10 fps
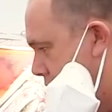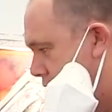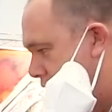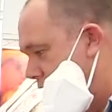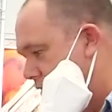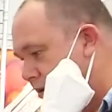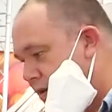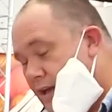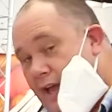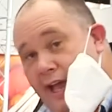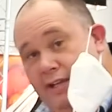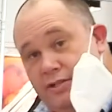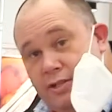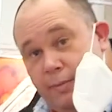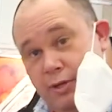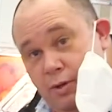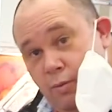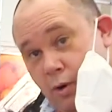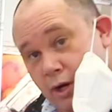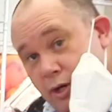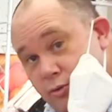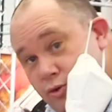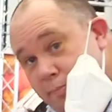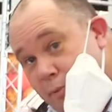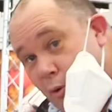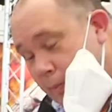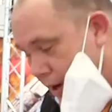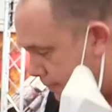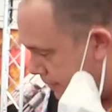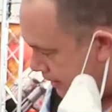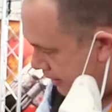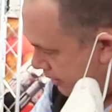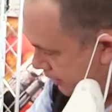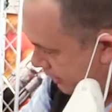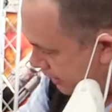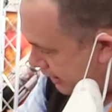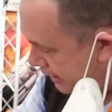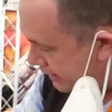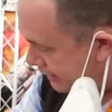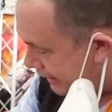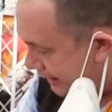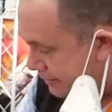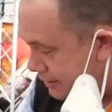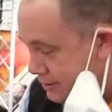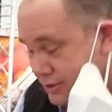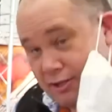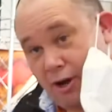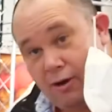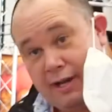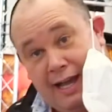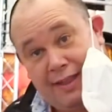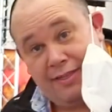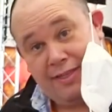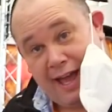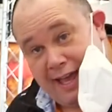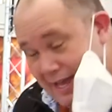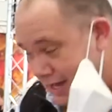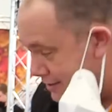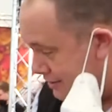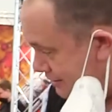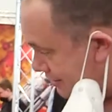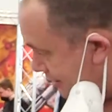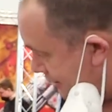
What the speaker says: the HW100 Bulpup in a laminate stock. And that is